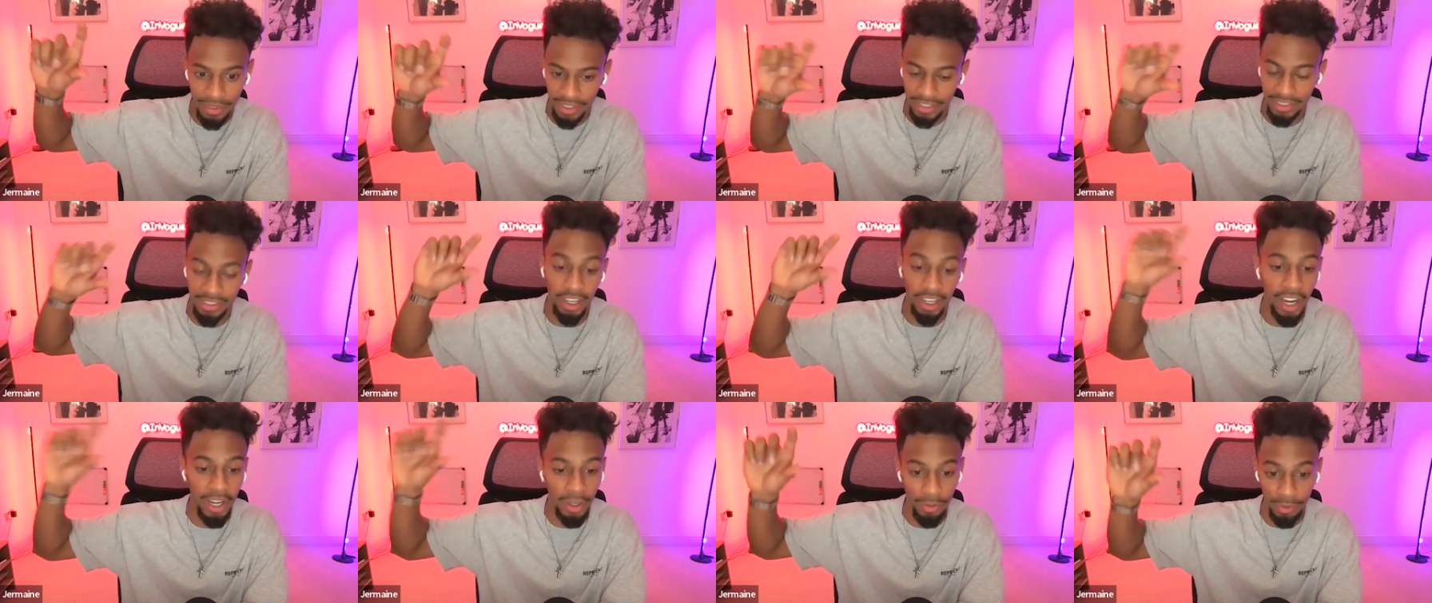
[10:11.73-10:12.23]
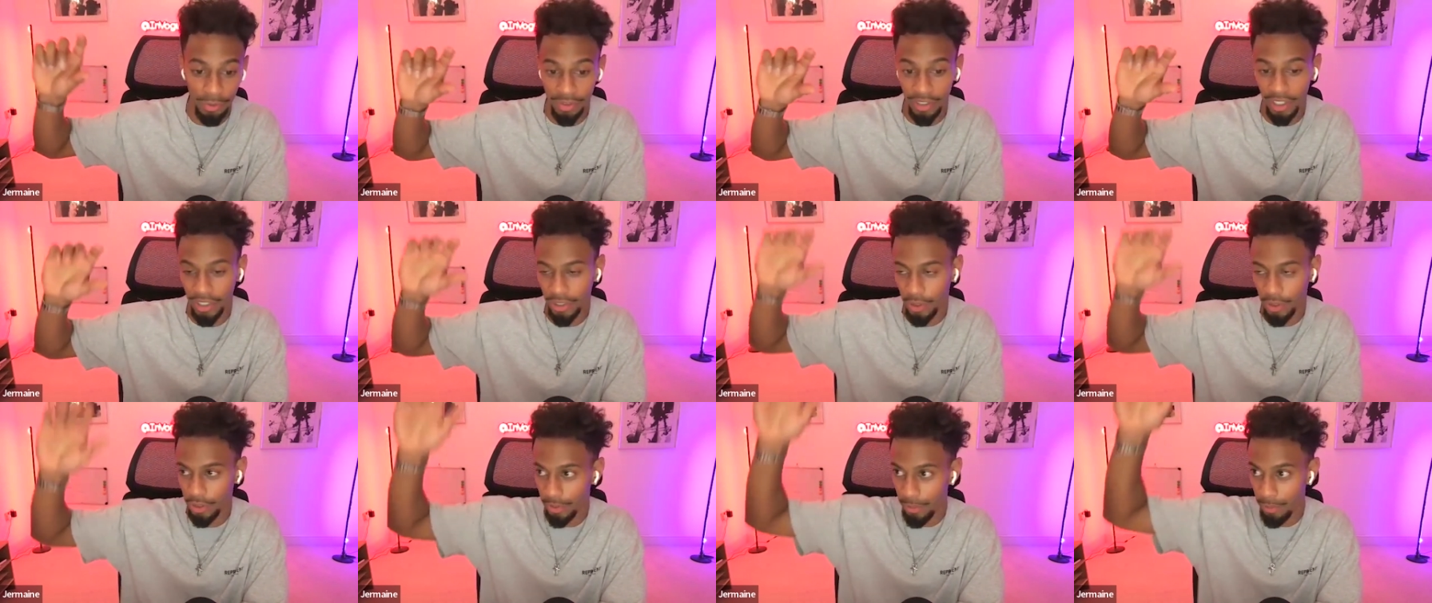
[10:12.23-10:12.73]
the dials was
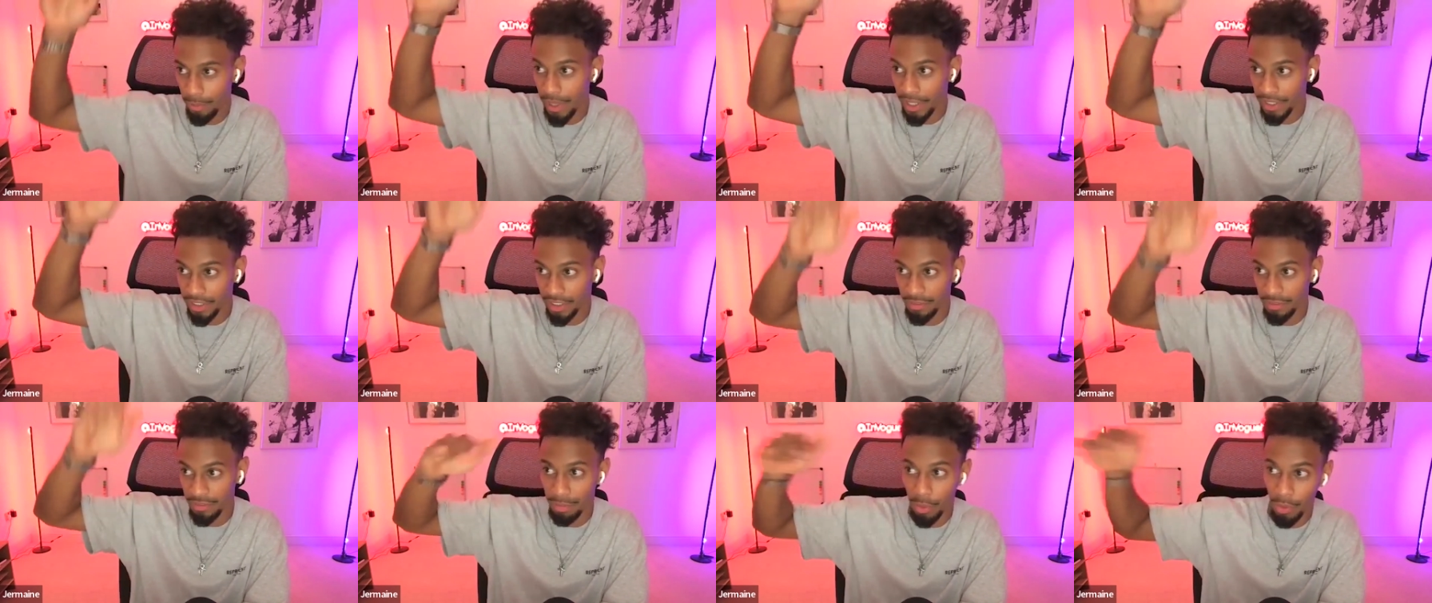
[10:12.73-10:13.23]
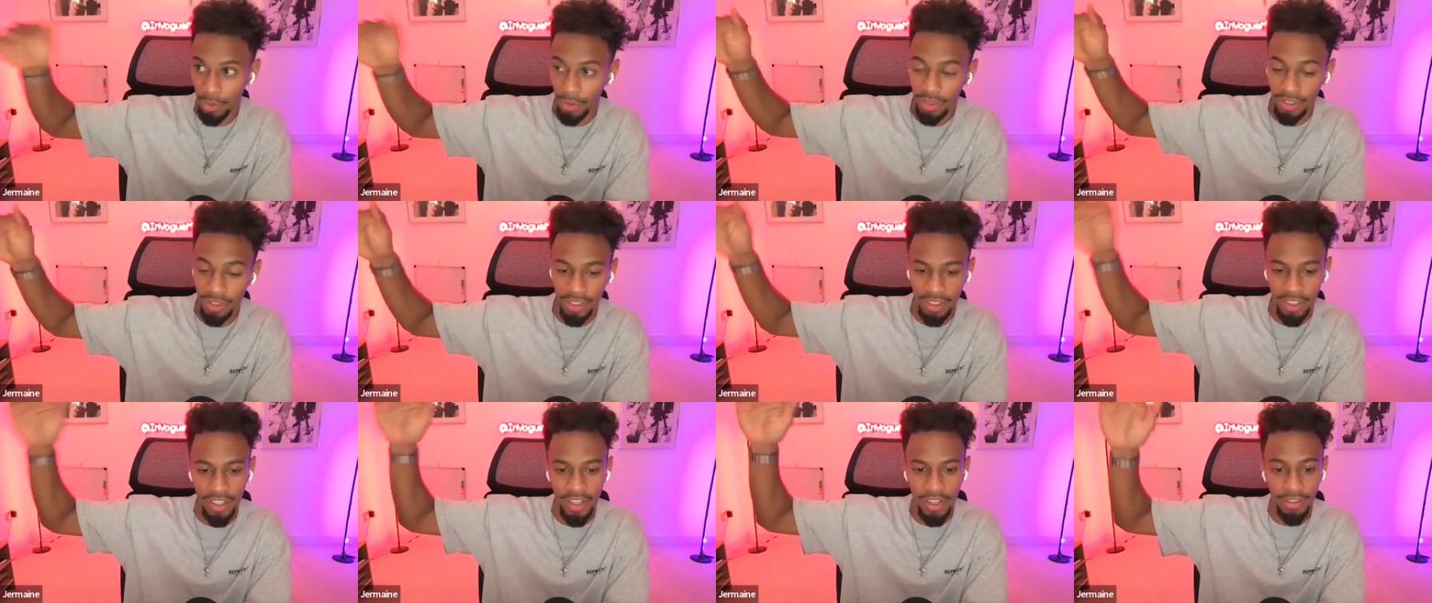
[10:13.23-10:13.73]
like on a massive
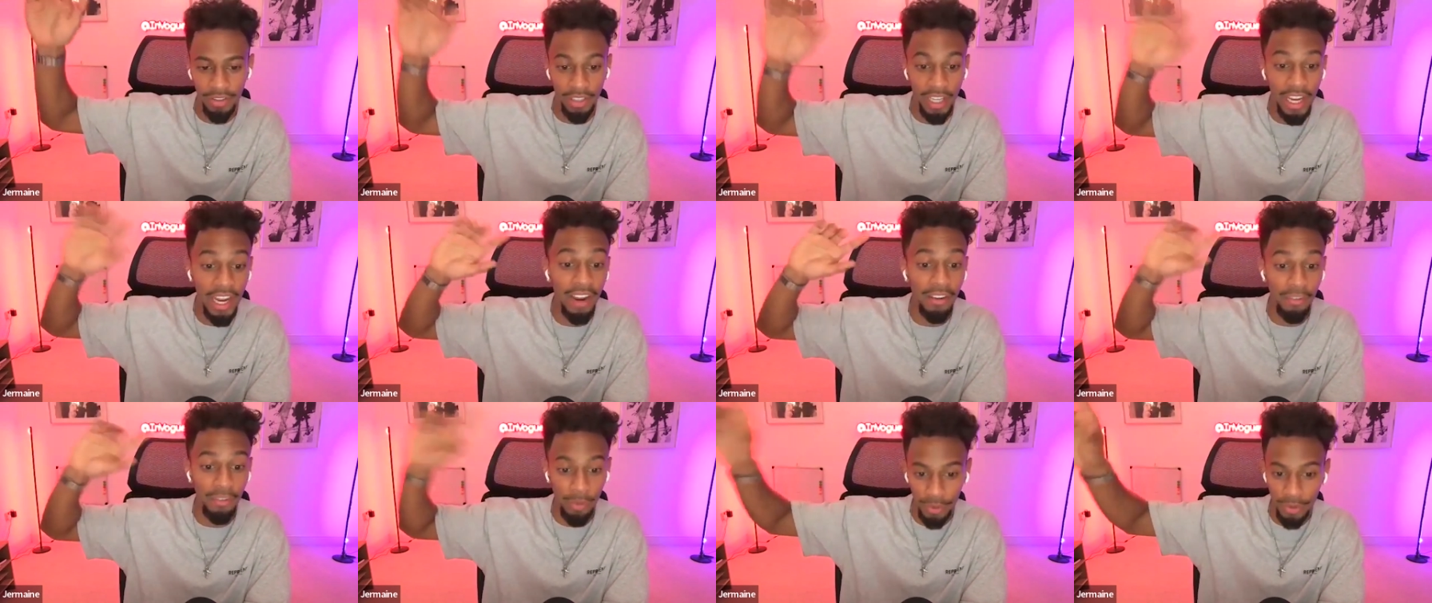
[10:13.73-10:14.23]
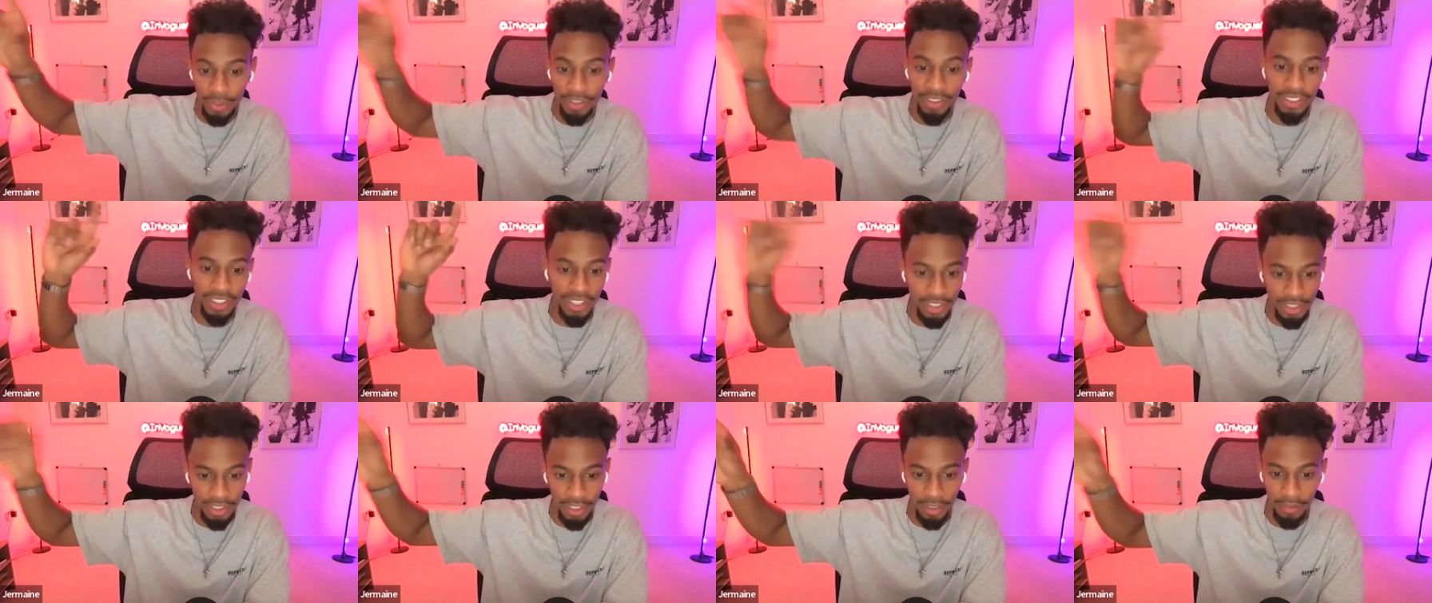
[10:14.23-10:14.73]
board. So everyone could
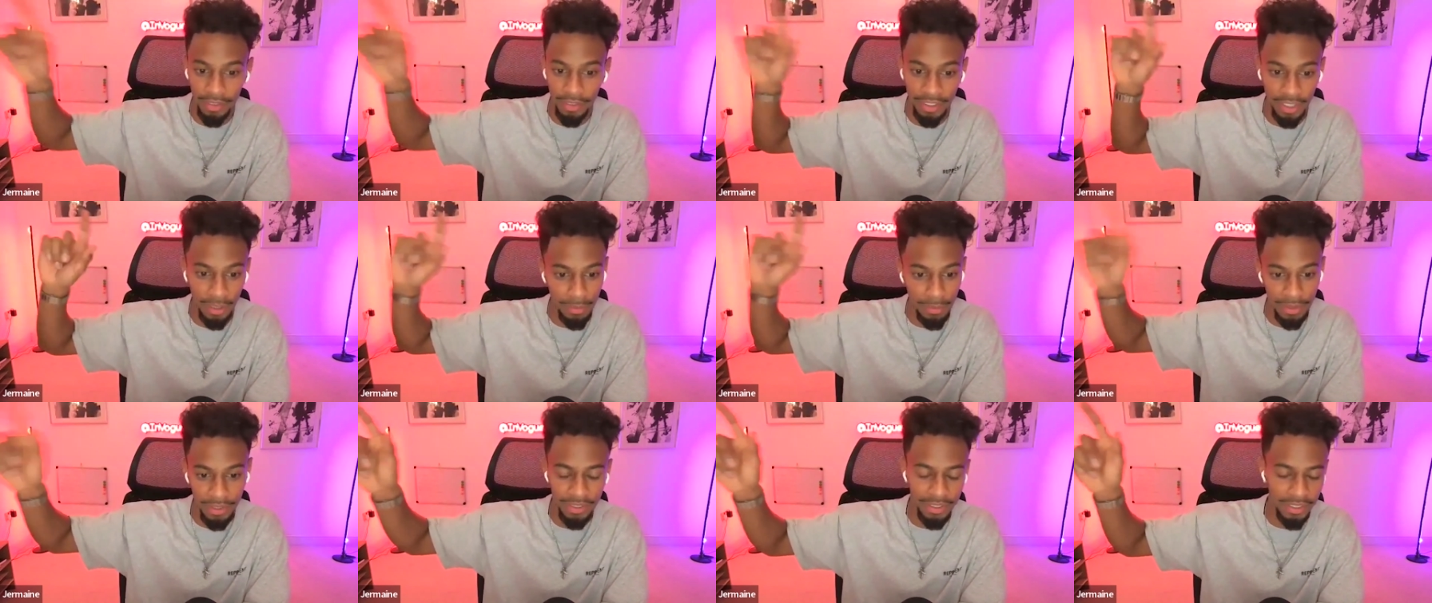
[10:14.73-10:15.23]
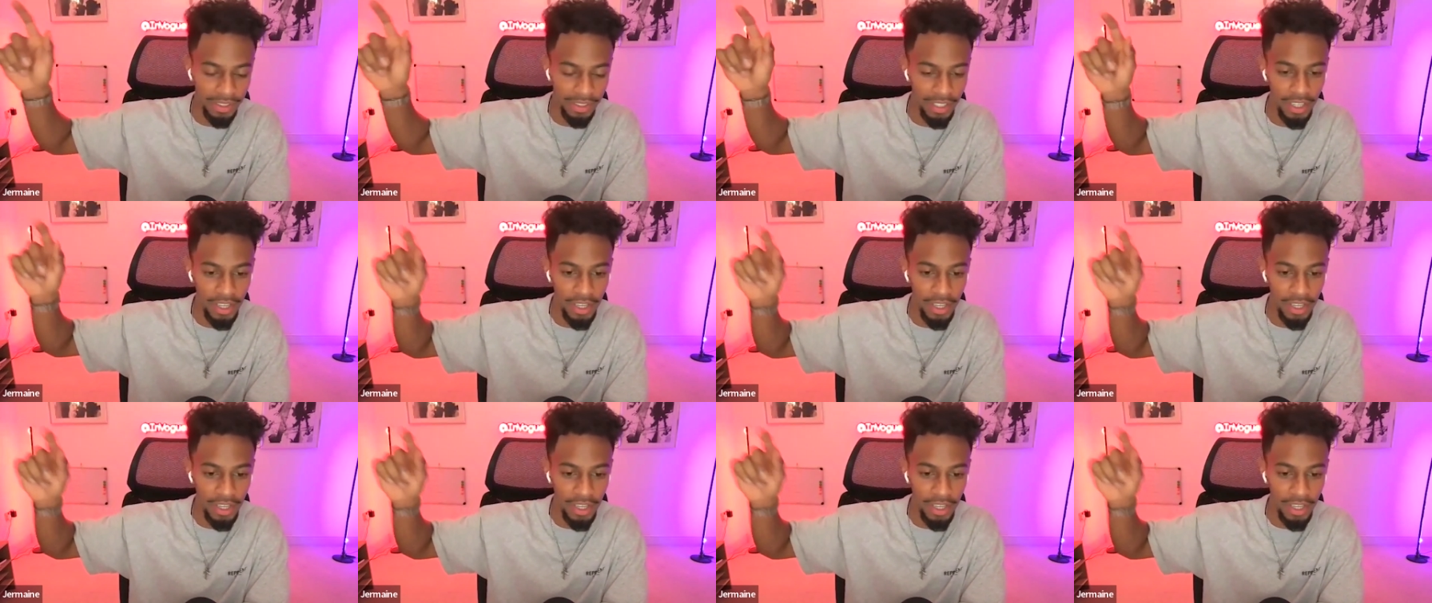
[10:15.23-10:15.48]
see each other's numbers.